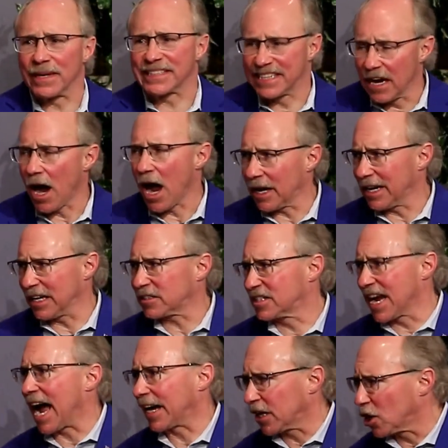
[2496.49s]
but God
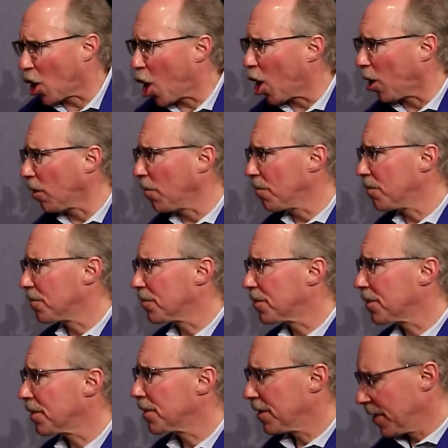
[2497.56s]
has got it all.
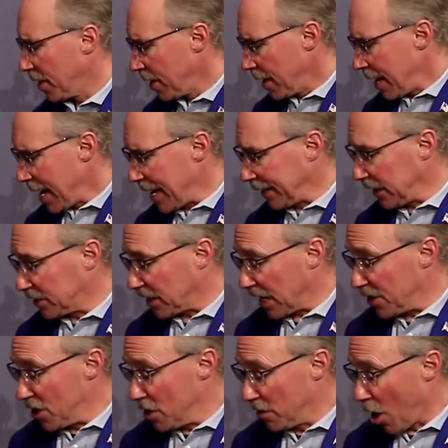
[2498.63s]
And he
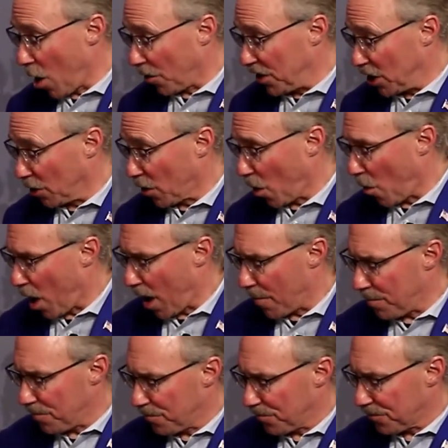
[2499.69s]
says, You know, you're the
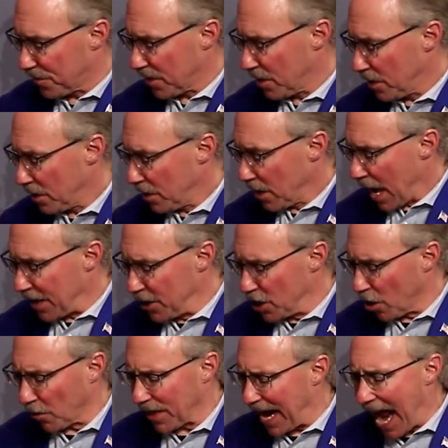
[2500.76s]
one and
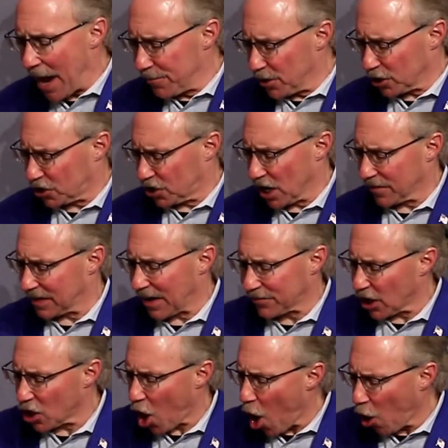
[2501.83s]
you know that I'm your servant.
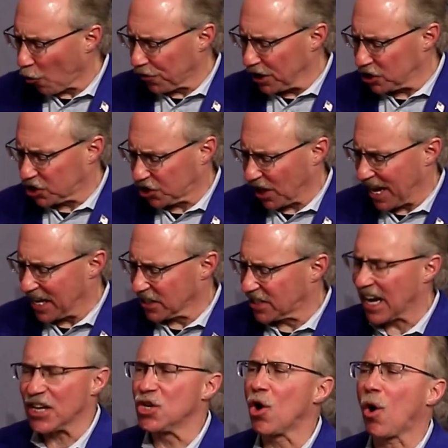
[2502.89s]
I've done all these
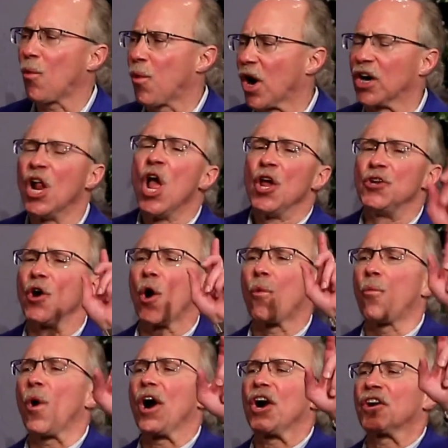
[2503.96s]
things at your word.
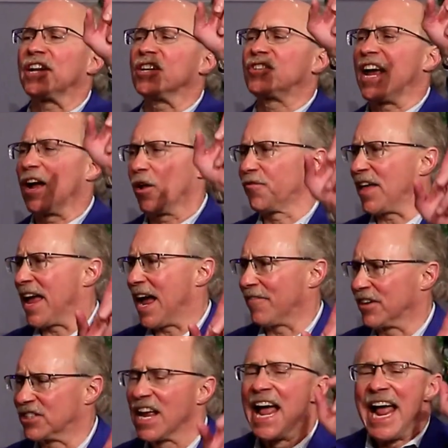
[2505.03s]
Your word has held the
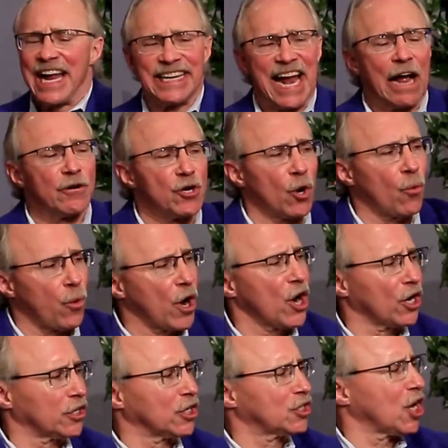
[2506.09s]
heavens, and now your
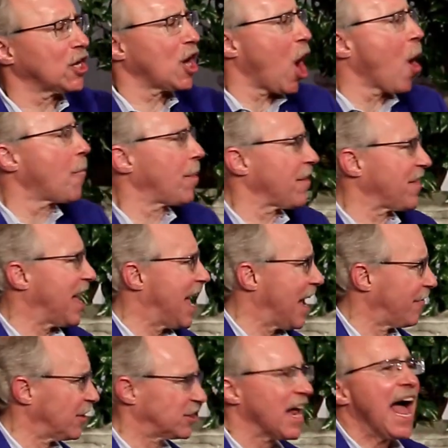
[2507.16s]
word is going to open the
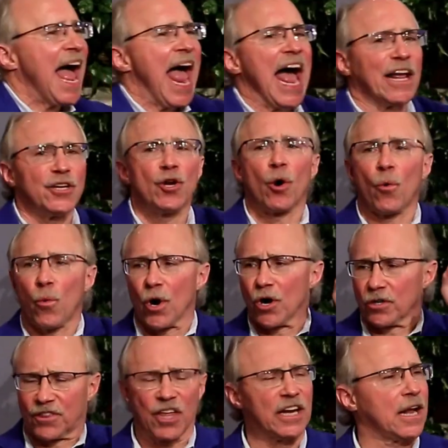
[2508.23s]
heavens. At your
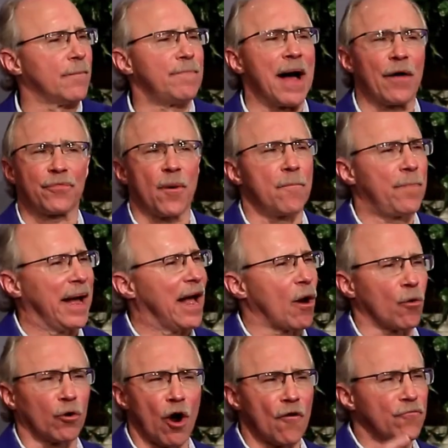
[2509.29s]
word, think about the
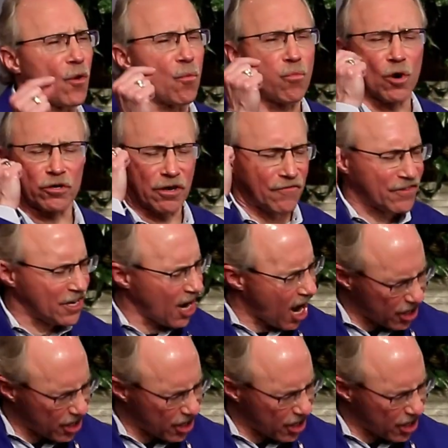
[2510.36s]
power of the word of